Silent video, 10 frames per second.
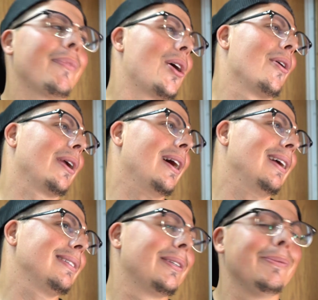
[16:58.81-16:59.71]
All right,
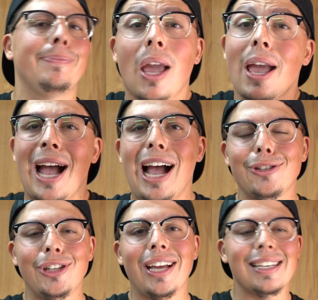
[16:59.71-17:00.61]
guys.
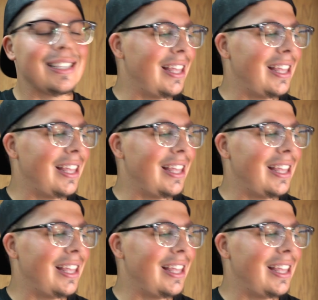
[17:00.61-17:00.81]
How'd you guys